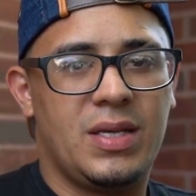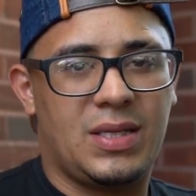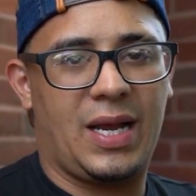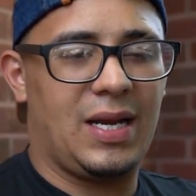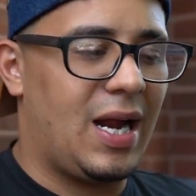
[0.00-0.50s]

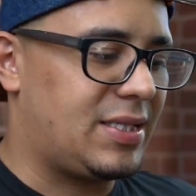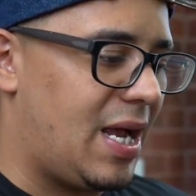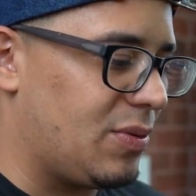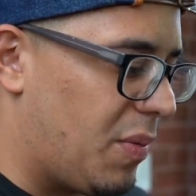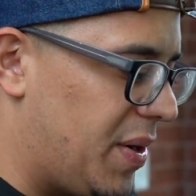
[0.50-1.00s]
Like a lot of
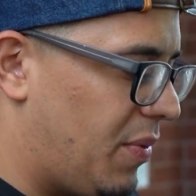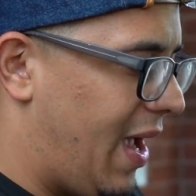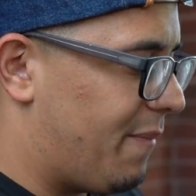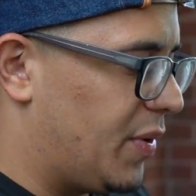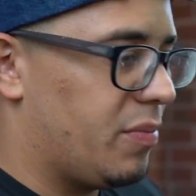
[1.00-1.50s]
times when people
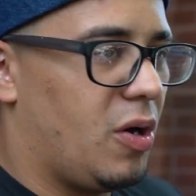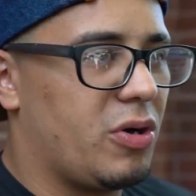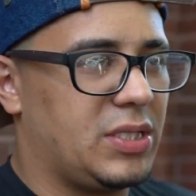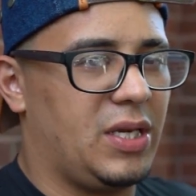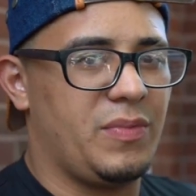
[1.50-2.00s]
have built
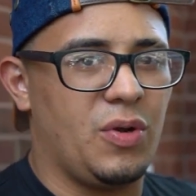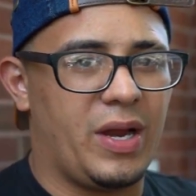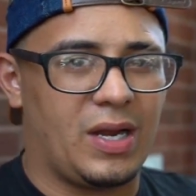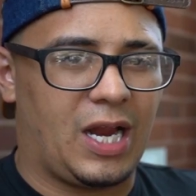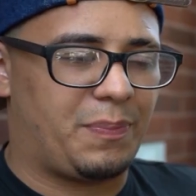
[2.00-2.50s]
motors in them, you
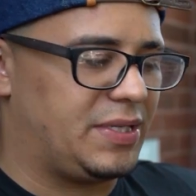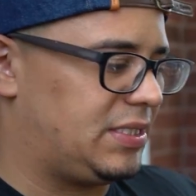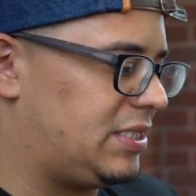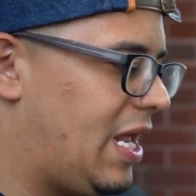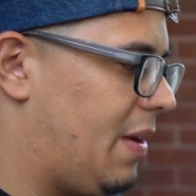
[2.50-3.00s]
hear a lot of
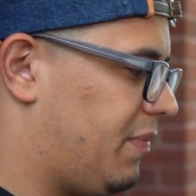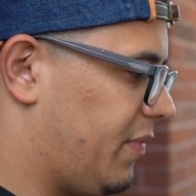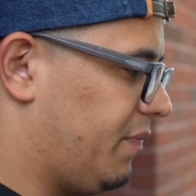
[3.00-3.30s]
piston slaps,